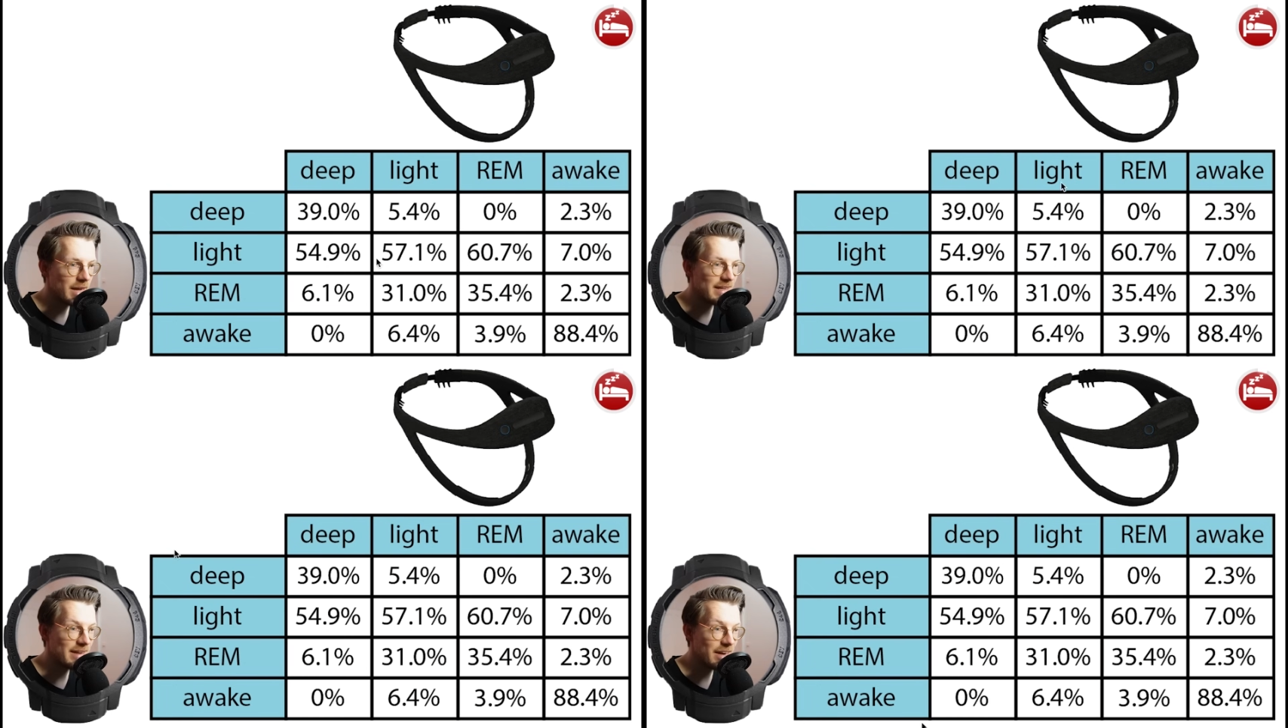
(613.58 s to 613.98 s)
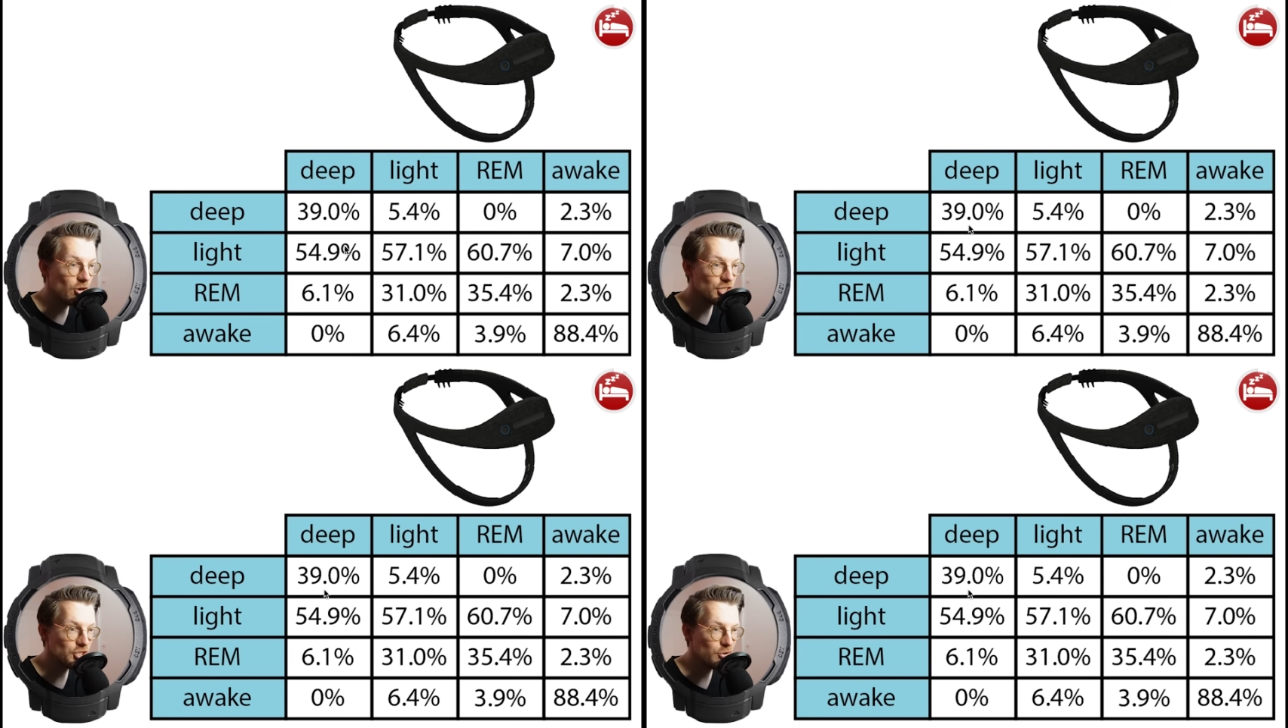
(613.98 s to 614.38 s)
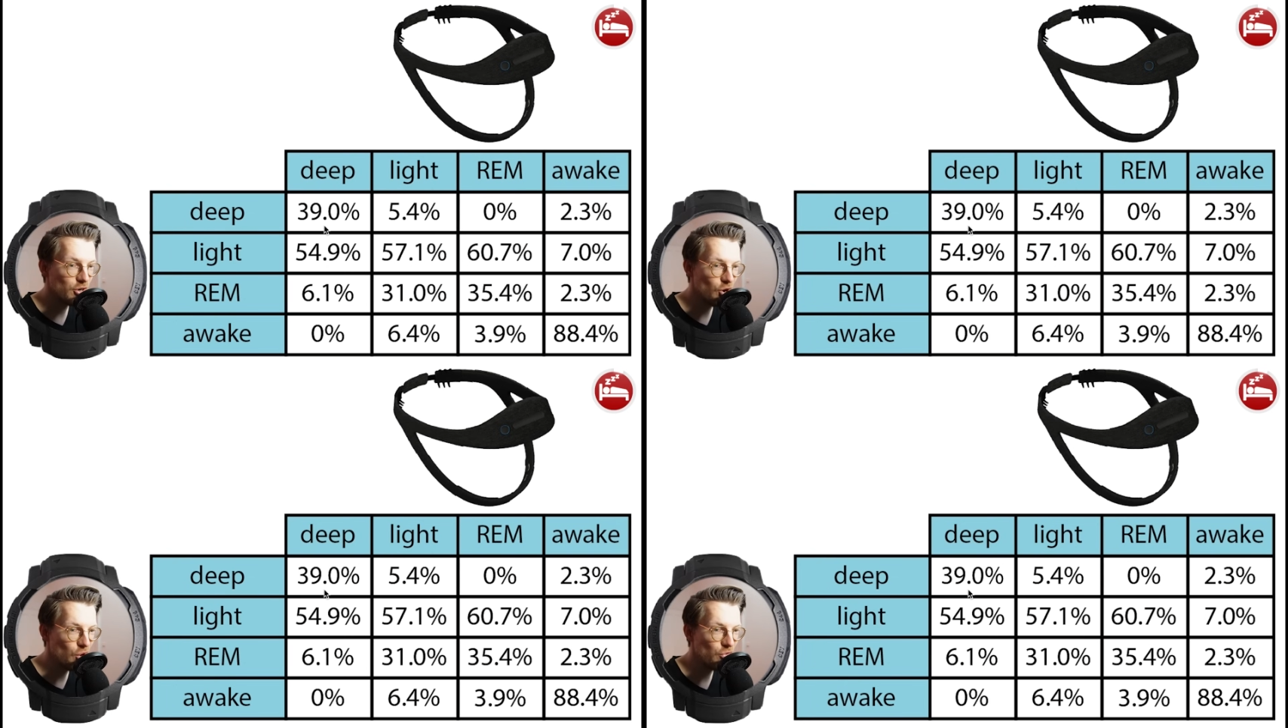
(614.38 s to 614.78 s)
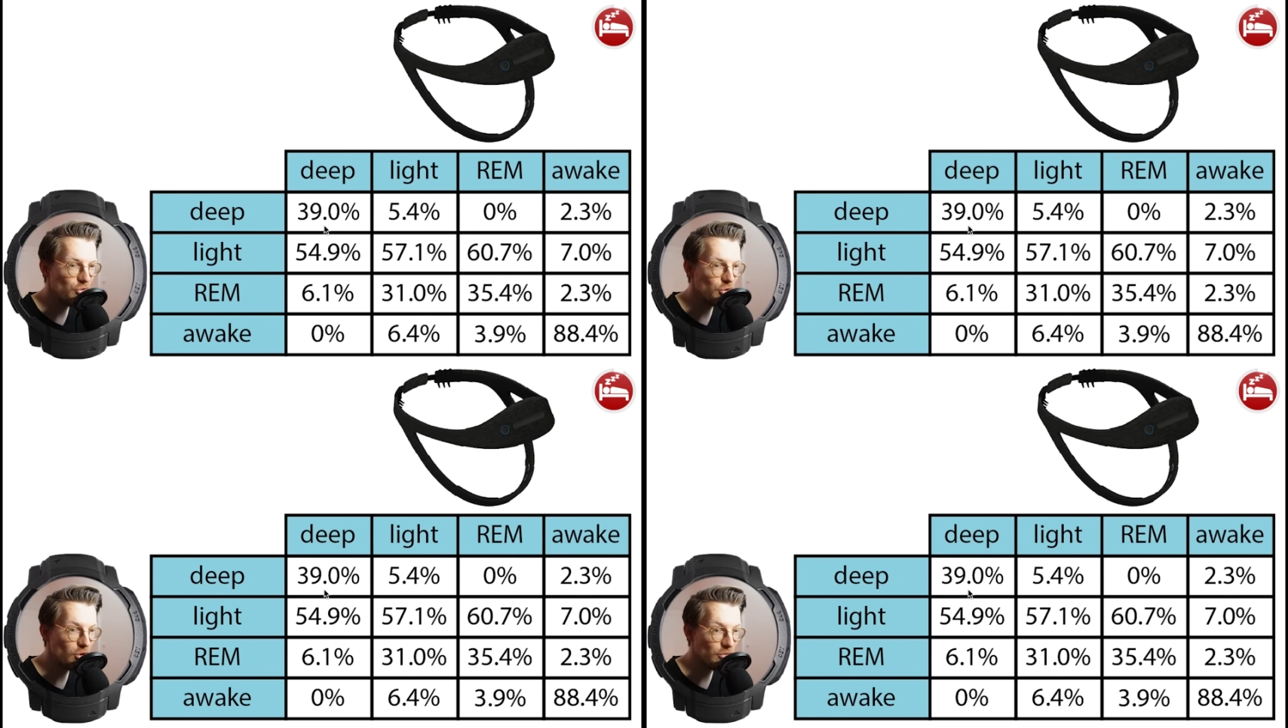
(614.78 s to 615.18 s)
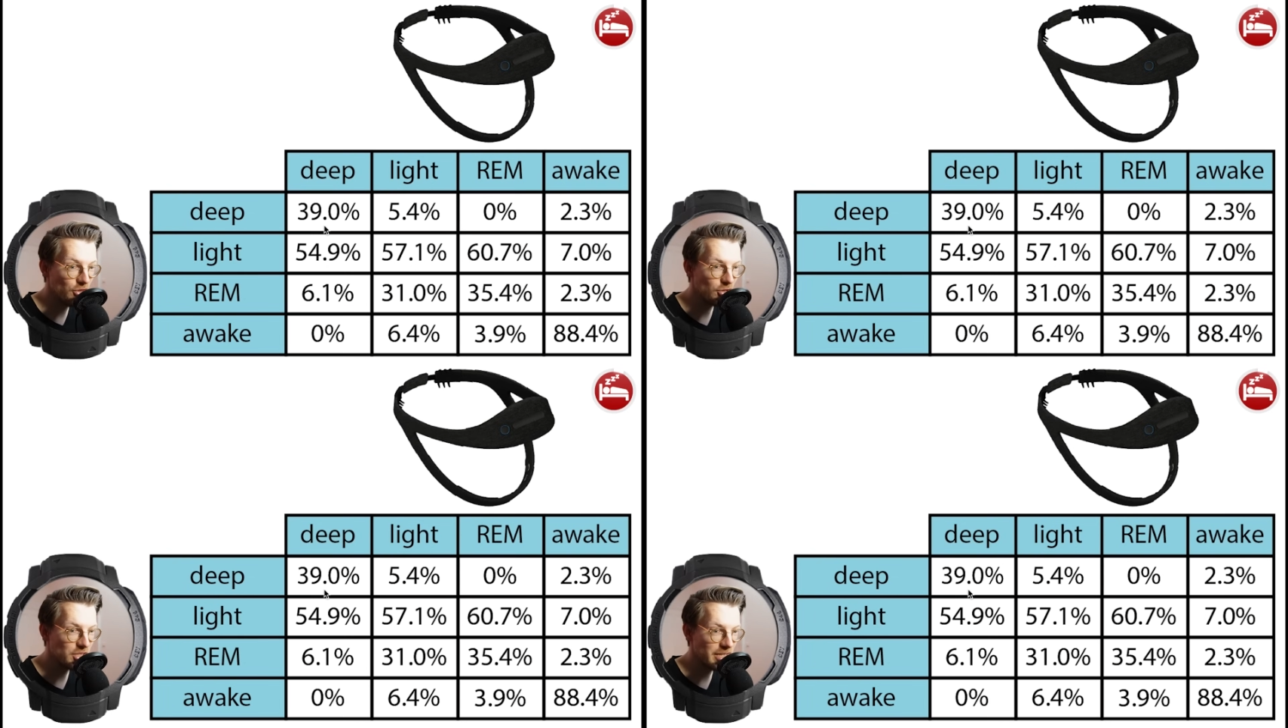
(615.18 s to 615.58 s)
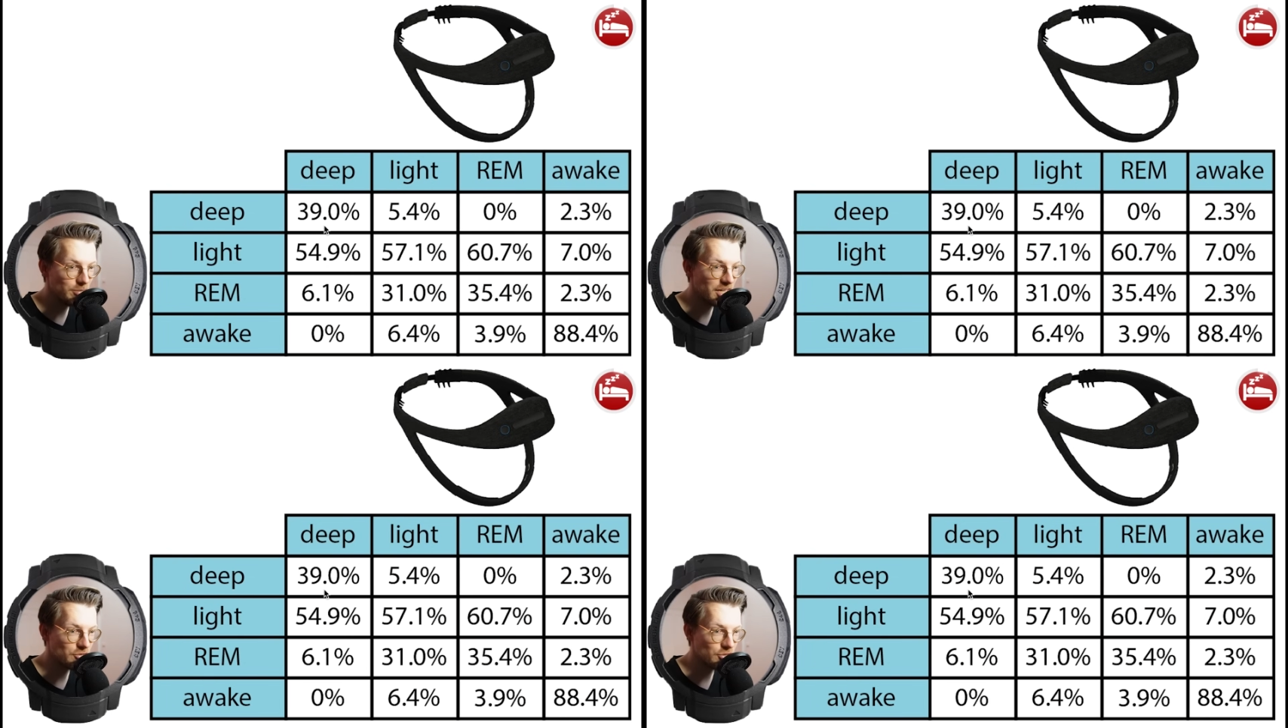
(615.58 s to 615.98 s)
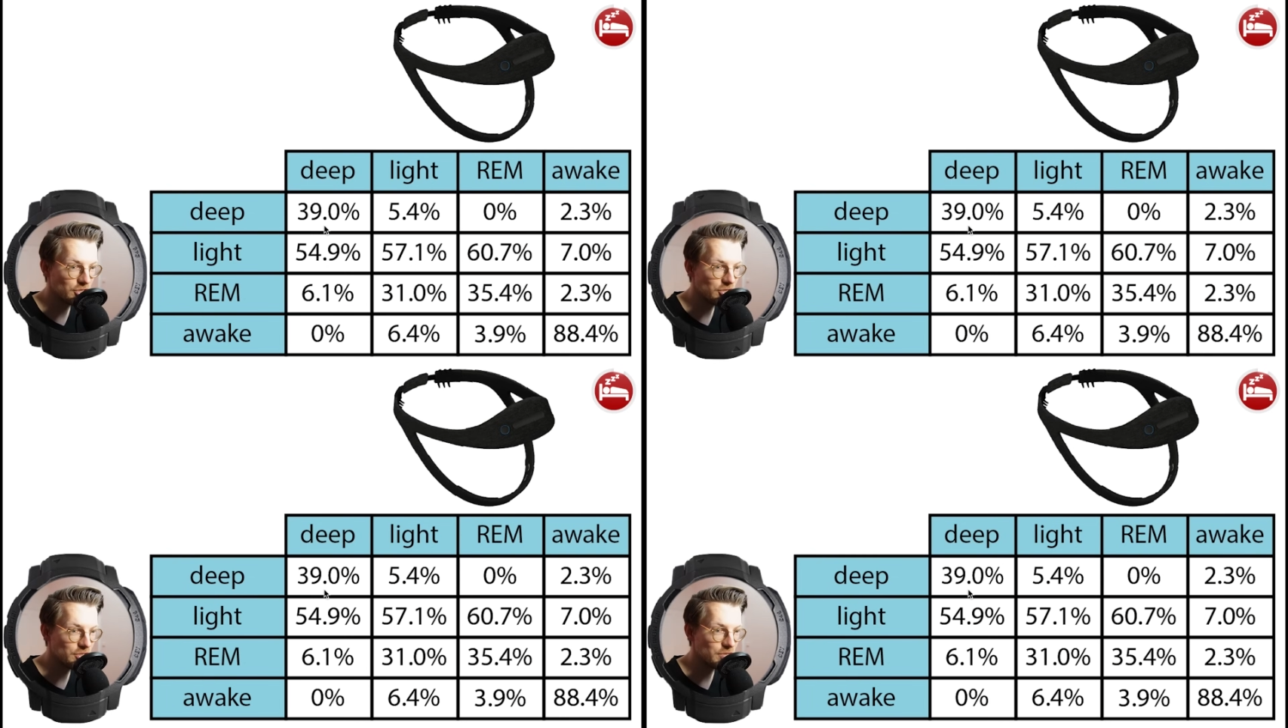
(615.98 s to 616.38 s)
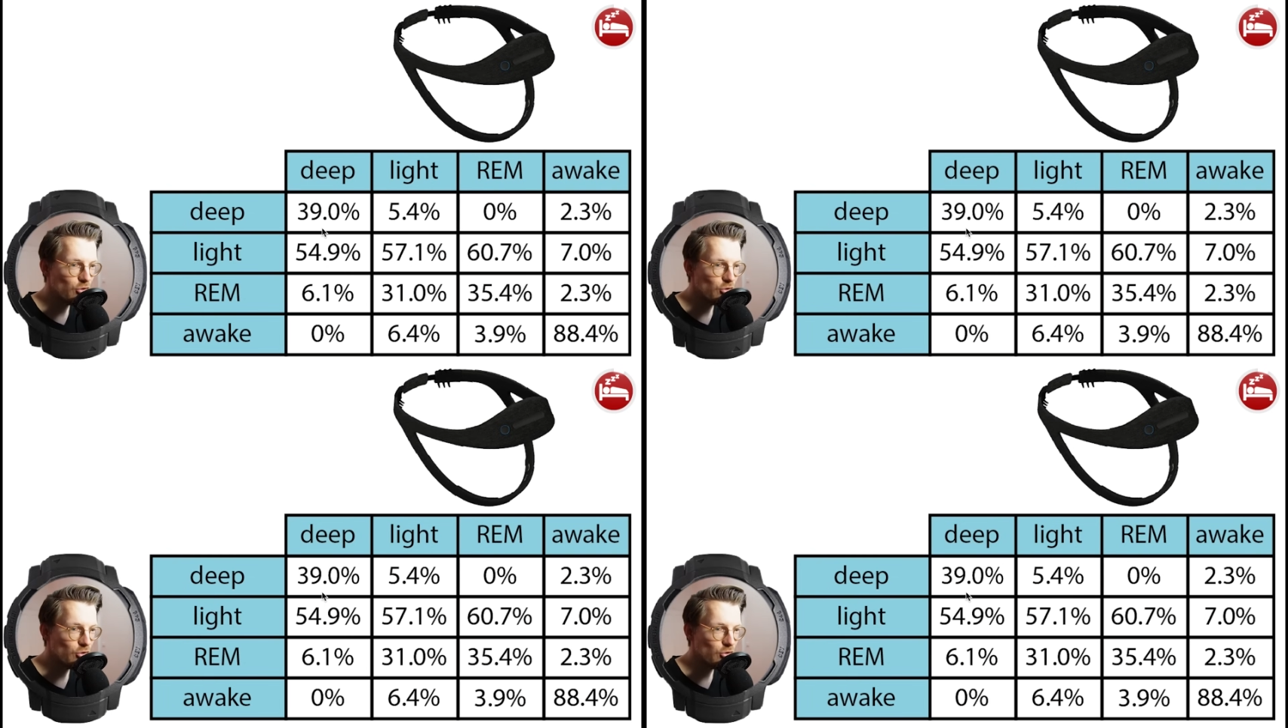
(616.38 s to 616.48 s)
And here I show an overview of those sleep test results.